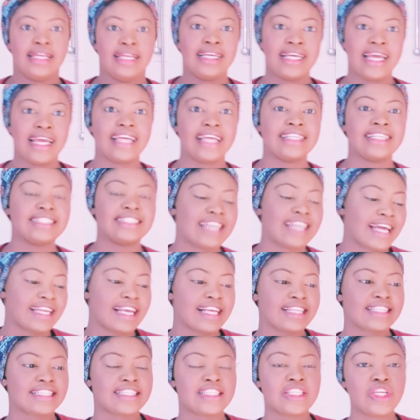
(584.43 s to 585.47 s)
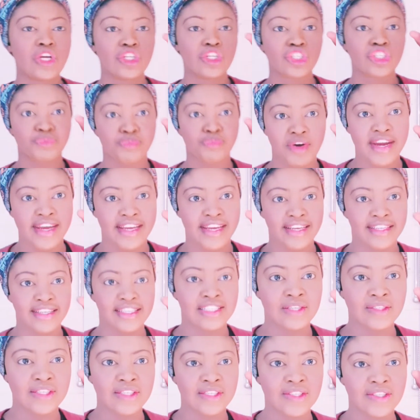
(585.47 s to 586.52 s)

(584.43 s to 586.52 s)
and that is your spray. You know,